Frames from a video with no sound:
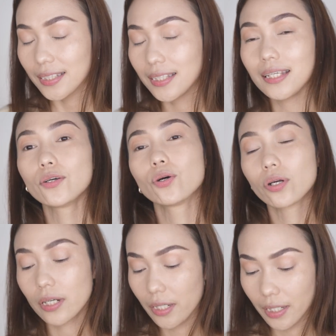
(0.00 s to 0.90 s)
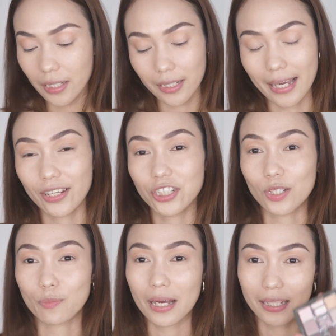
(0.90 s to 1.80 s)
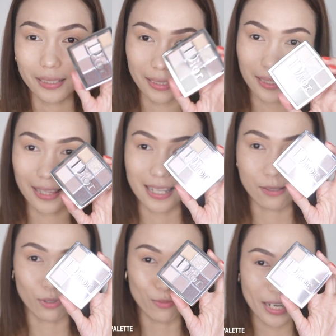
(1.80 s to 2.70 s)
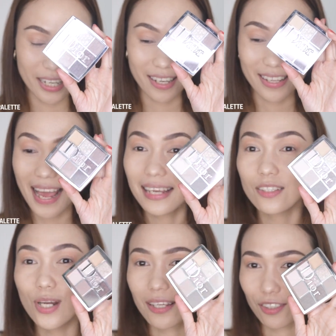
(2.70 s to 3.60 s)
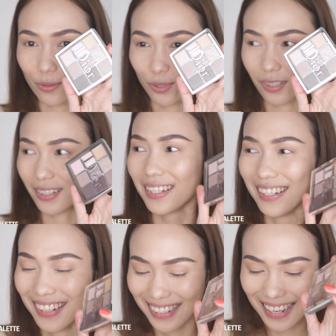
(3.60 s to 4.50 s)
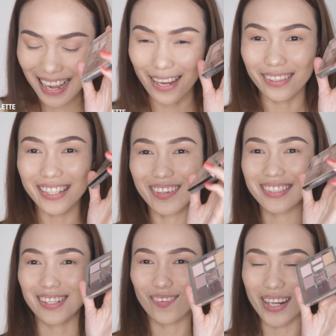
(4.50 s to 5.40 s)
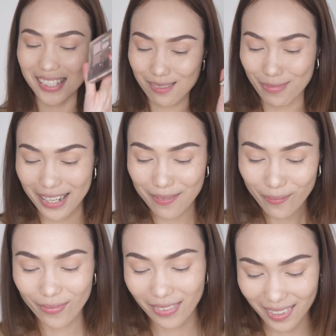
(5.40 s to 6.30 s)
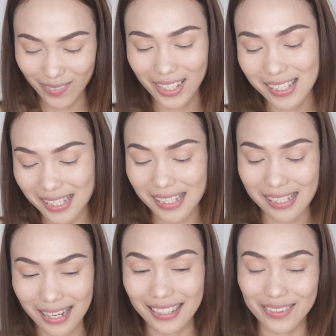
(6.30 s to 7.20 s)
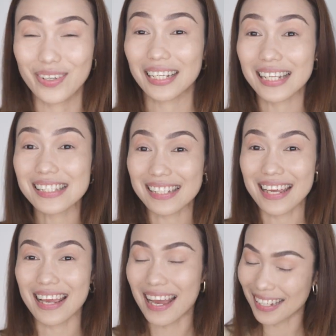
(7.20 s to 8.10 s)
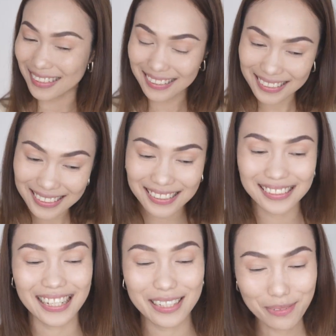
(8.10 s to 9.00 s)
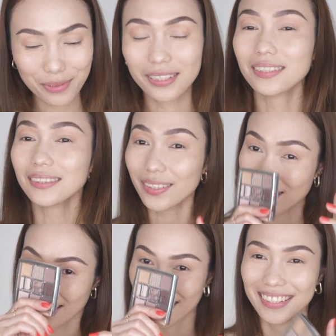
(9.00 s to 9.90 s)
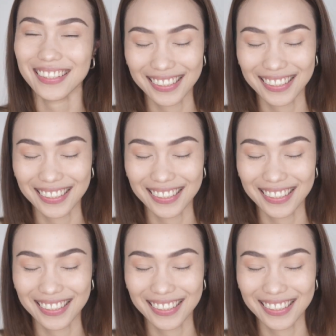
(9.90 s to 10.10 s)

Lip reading: Dior eyeshadow palette. This one right here that I do not use. I only use her once, but because this is a Heart Evangelista day, I will use her.